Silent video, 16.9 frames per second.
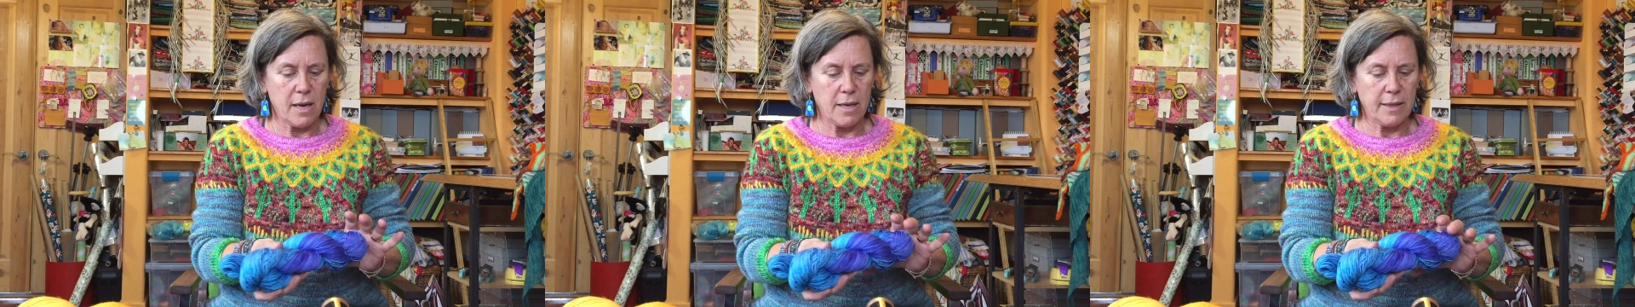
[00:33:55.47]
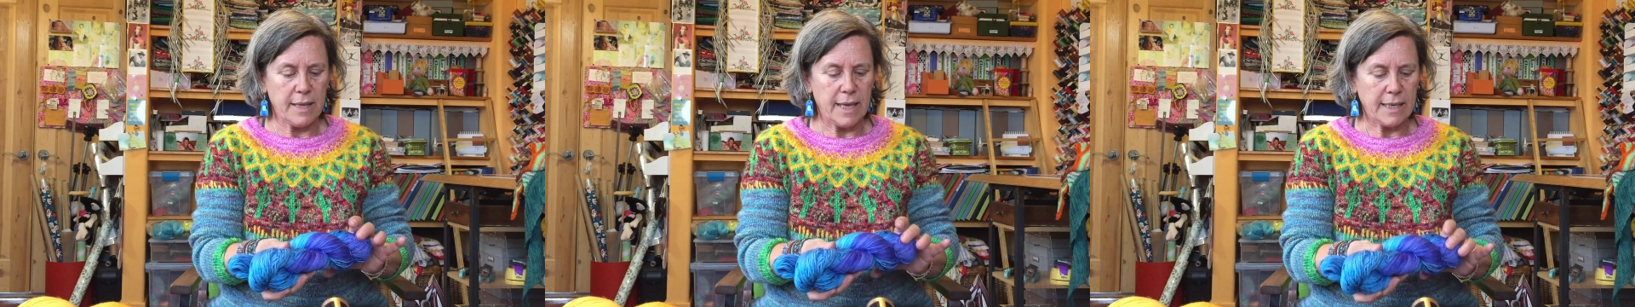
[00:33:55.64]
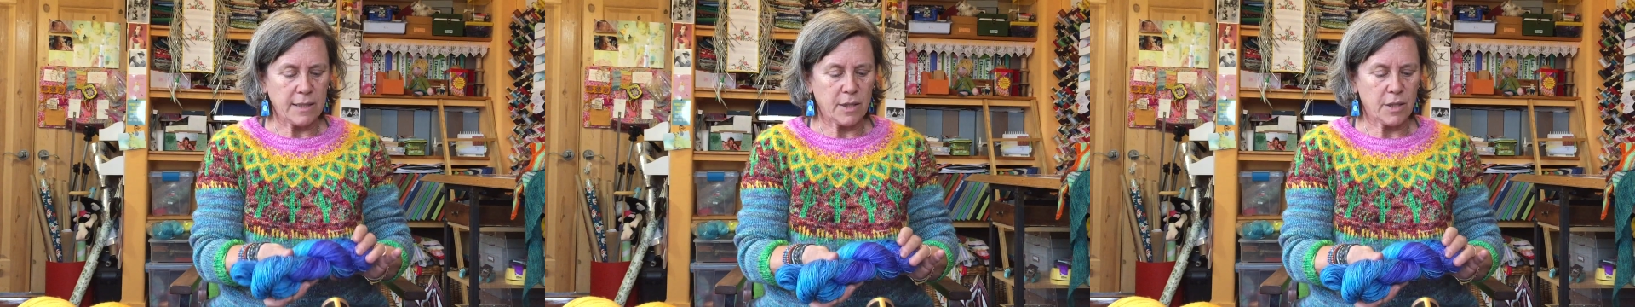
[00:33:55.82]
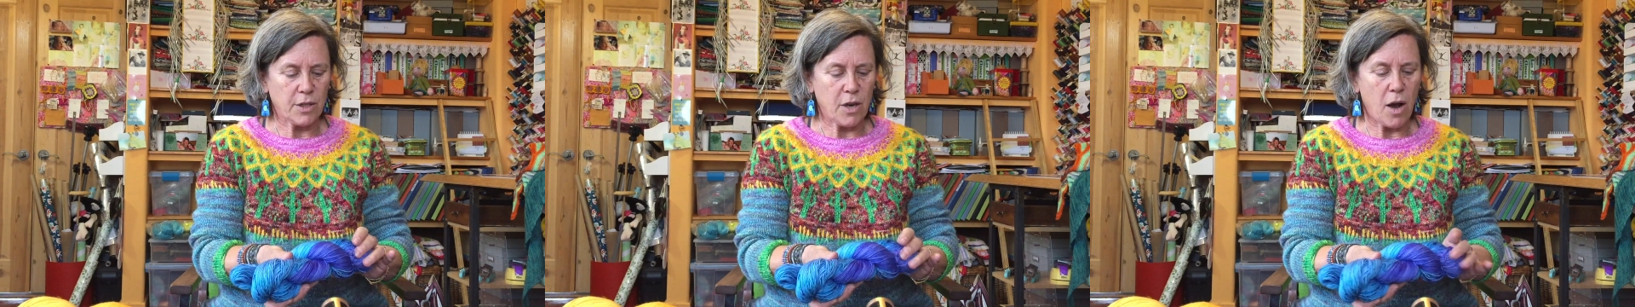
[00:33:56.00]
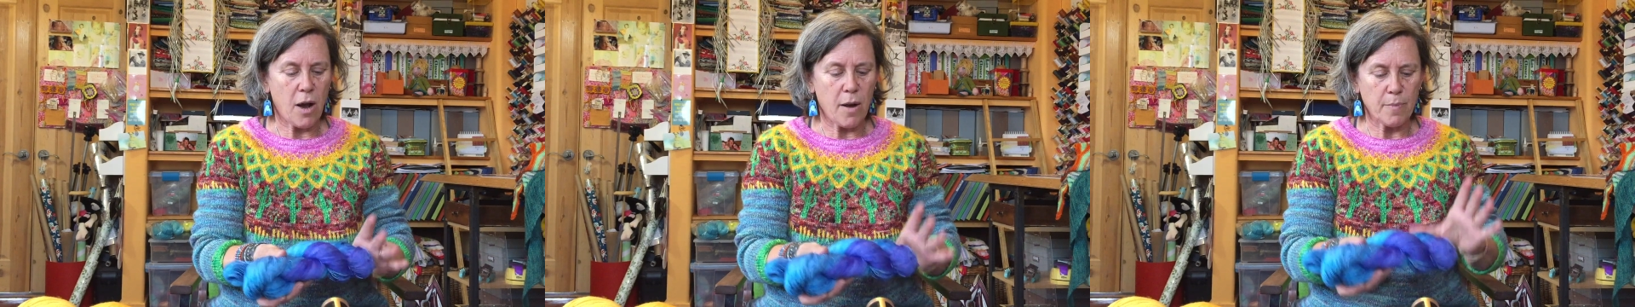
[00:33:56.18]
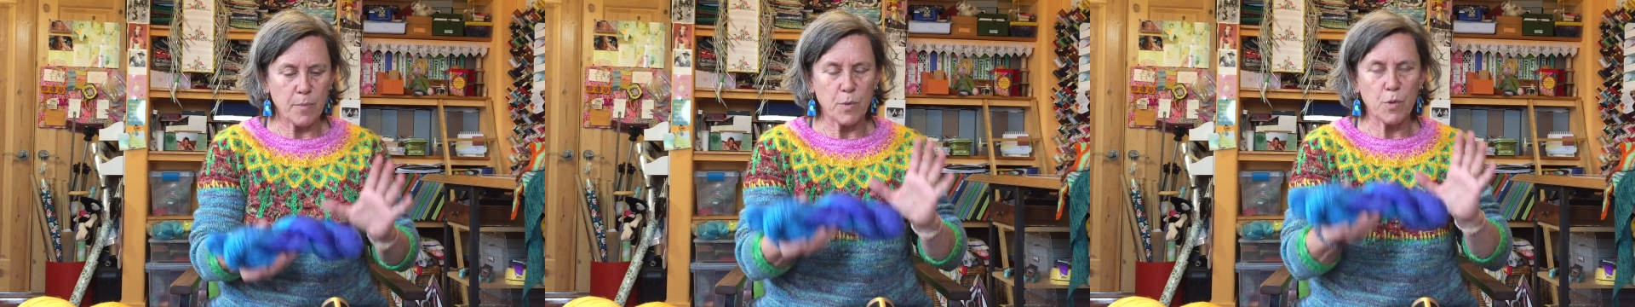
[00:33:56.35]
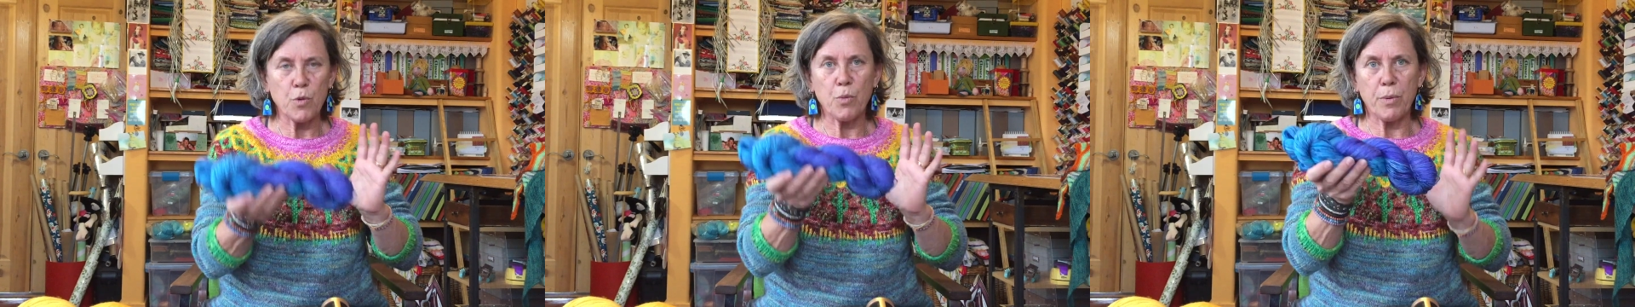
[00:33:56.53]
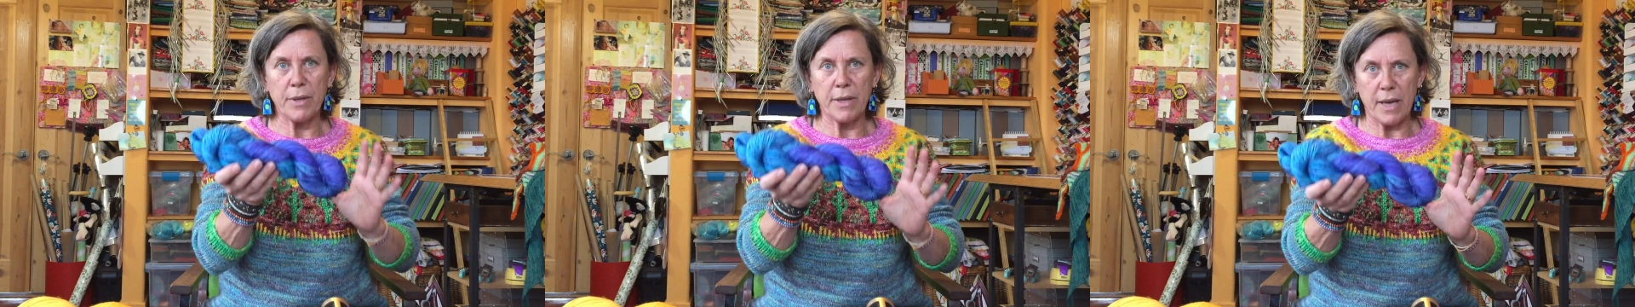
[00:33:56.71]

that comes with